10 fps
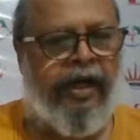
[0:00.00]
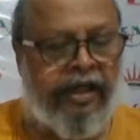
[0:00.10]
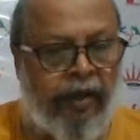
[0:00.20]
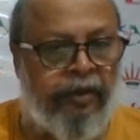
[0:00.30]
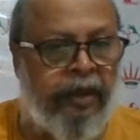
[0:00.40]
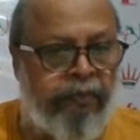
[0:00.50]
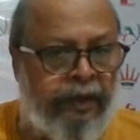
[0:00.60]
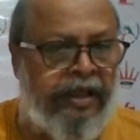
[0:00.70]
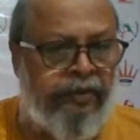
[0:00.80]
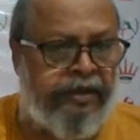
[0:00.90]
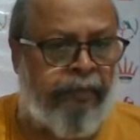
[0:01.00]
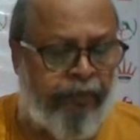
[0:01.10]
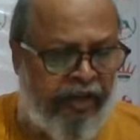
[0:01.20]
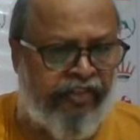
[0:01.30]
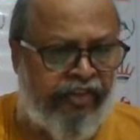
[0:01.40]
A development with a
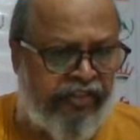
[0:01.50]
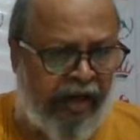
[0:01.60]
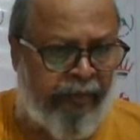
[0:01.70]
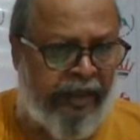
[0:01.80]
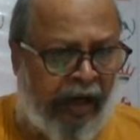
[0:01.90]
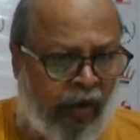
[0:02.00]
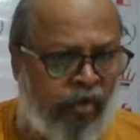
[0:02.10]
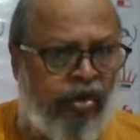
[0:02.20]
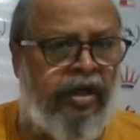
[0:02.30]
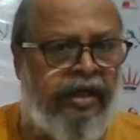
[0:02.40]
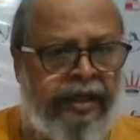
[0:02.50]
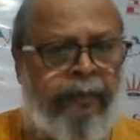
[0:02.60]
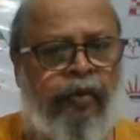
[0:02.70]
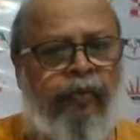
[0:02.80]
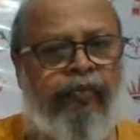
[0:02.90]
piece is coming out.
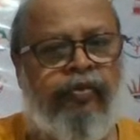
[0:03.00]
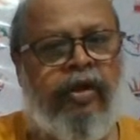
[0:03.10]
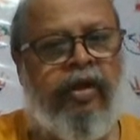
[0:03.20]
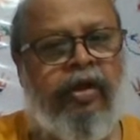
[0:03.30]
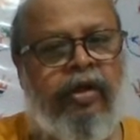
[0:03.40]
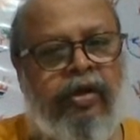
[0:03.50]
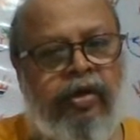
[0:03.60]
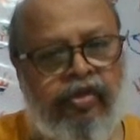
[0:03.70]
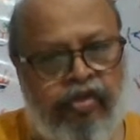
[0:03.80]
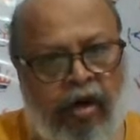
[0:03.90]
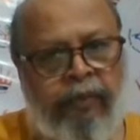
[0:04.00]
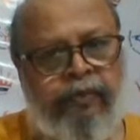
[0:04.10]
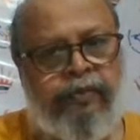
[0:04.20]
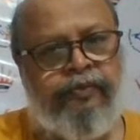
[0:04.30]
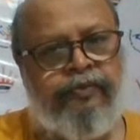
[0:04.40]
Tempo.
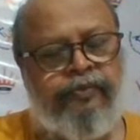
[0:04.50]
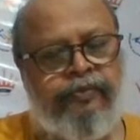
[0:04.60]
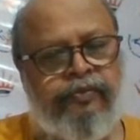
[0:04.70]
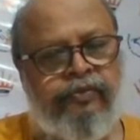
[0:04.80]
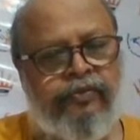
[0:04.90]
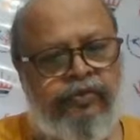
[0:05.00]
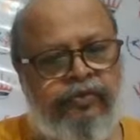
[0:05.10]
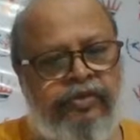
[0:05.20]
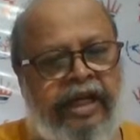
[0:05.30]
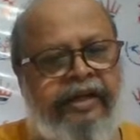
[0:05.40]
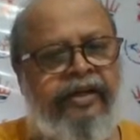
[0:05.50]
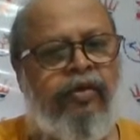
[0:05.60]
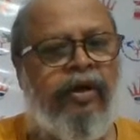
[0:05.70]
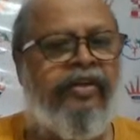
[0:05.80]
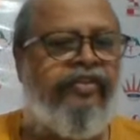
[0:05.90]
Stop. Knight.
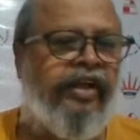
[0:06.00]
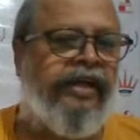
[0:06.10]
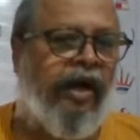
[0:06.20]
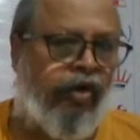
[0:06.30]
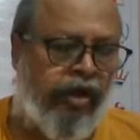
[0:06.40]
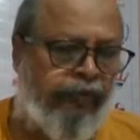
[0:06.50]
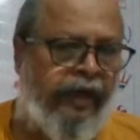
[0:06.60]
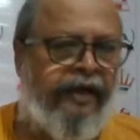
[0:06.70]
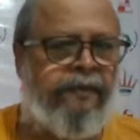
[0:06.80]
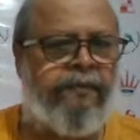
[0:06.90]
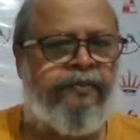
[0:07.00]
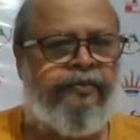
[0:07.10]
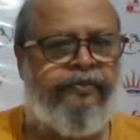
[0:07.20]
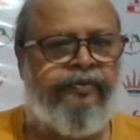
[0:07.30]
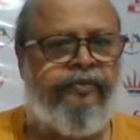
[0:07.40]
What is there? Now defend.
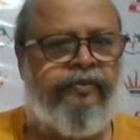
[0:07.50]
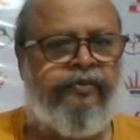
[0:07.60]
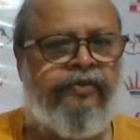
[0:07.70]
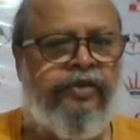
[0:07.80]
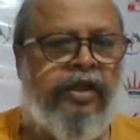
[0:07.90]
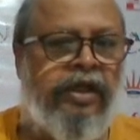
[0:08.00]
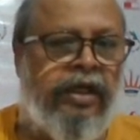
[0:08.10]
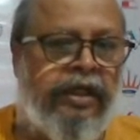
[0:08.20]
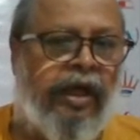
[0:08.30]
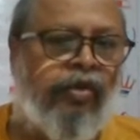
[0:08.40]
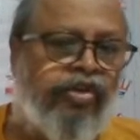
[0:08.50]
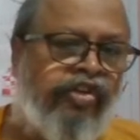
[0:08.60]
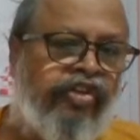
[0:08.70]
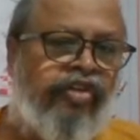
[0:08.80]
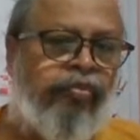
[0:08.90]
Now
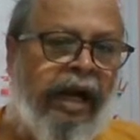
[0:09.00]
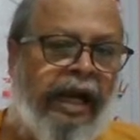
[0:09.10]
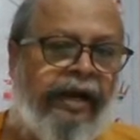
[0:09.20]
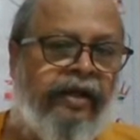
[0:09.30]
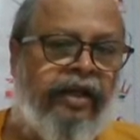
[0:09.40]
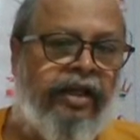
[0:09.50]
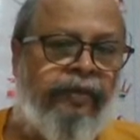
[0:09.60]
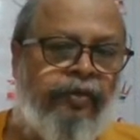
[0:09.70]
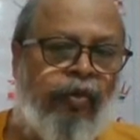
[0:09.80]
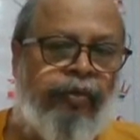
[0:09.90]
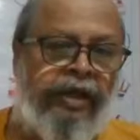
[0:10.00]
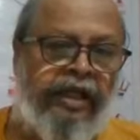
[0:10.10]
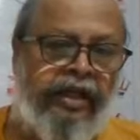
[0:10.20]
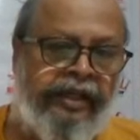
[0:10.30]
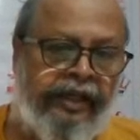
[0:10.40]
this is bad. If you
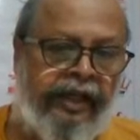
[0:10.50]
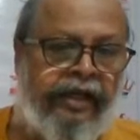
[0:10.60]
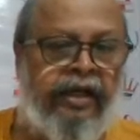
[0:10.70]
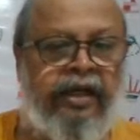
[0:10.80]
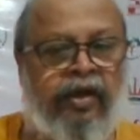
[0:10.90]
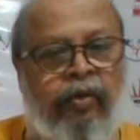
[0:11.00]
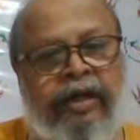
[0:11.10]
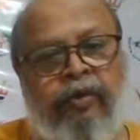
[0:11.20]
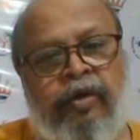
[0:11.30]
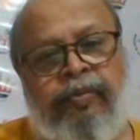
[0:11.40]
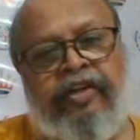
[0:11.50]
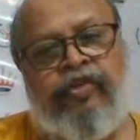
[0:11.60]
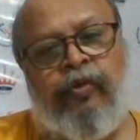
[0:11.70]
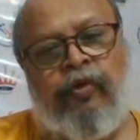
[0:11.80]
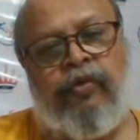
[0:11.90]
play here, white will play
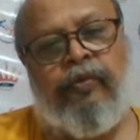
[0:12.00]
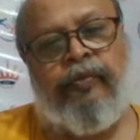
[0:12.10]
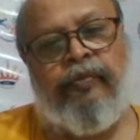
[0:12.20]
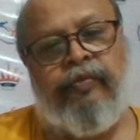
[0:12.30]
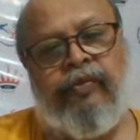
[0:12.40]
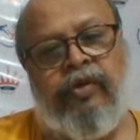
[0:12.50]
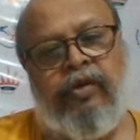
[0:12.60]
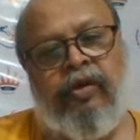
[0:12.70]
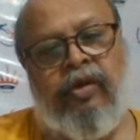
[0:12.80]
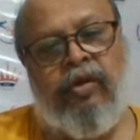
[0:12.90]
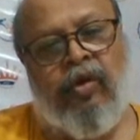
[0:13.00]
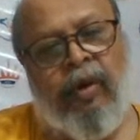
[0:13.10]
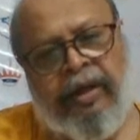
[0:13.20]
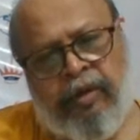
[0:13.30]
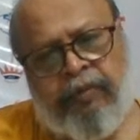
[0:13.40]
H4. No,
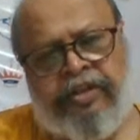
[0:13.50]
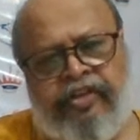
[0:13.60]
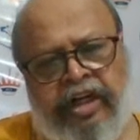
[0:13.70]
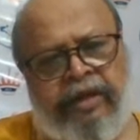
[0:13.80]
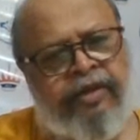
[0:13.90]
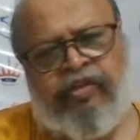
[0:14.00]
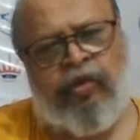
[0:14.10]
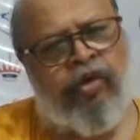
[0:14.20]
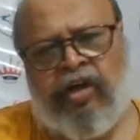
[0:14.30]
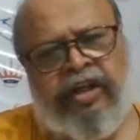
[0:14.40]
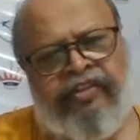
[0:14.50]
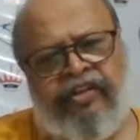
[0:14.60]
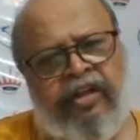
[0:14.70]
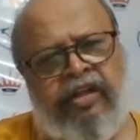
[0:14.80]
white will play straight away H4, not castle.